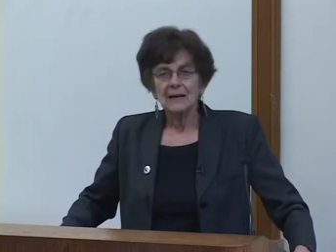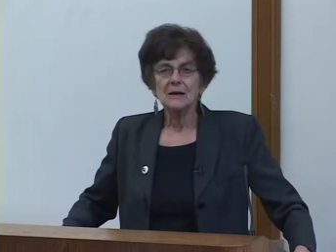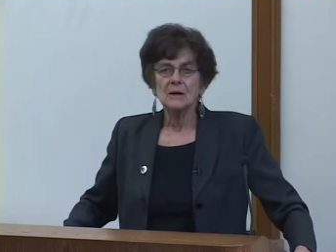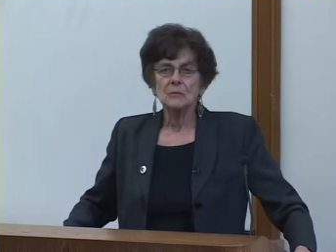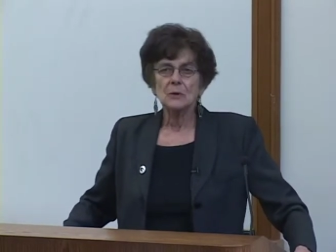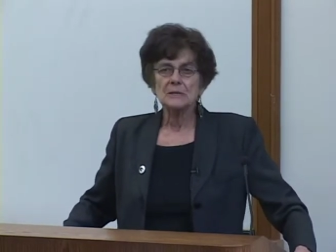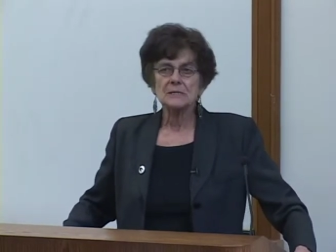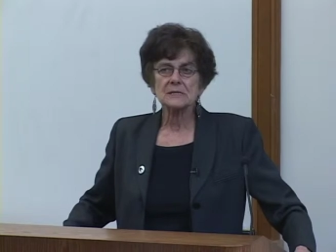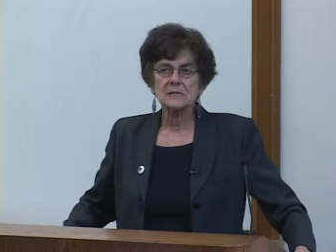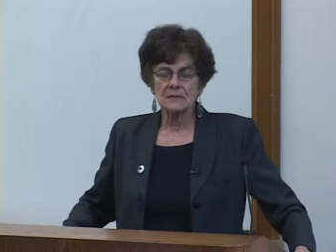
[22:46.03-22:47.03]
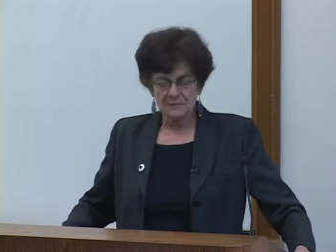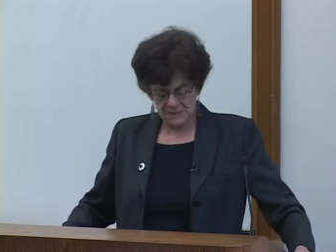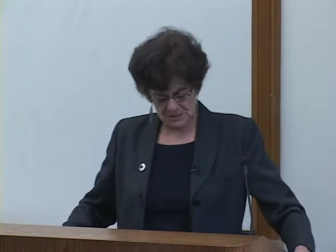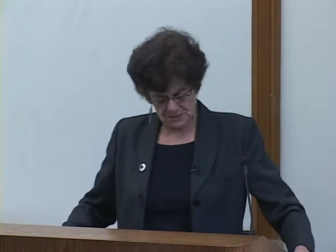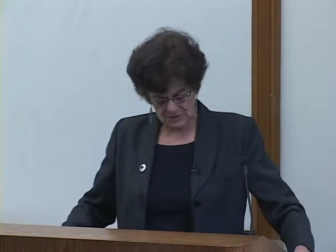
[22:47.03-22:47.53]
uh, was so
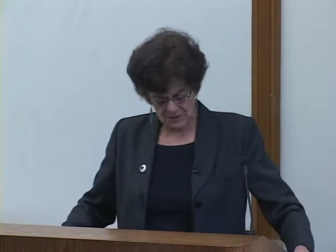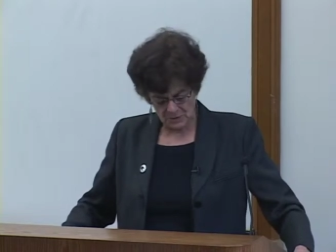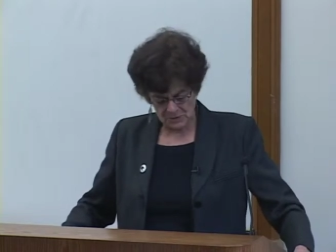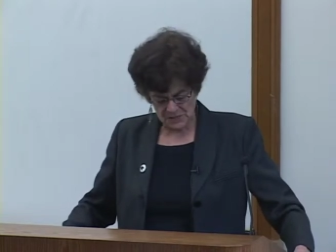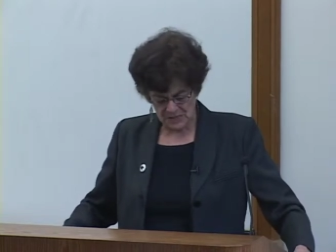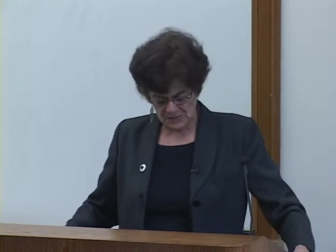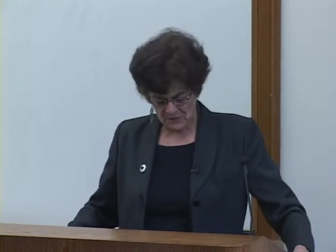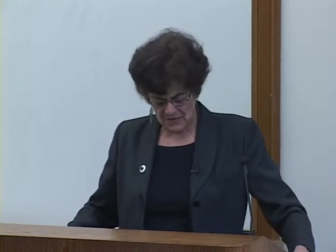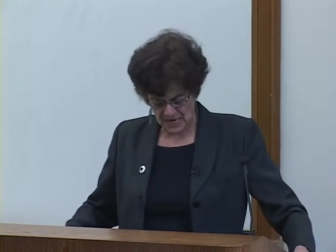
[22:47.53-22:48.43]
sturdy, was also the